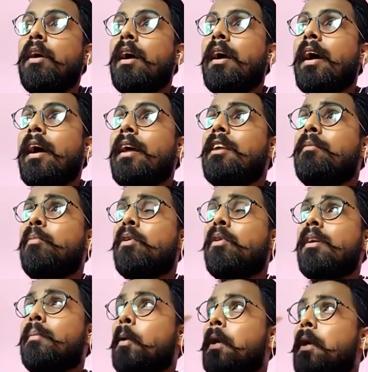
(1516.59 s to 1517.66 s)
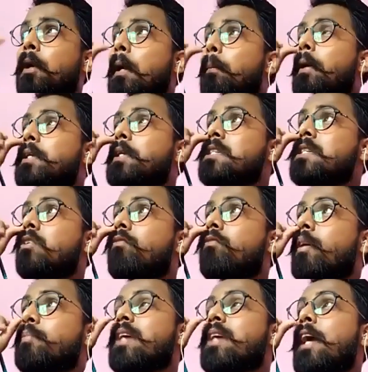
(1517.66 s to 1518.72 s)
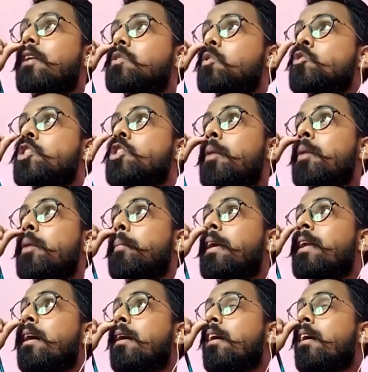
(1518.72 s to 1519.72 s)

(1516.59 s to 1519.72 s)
And in putting pictures on website or social media,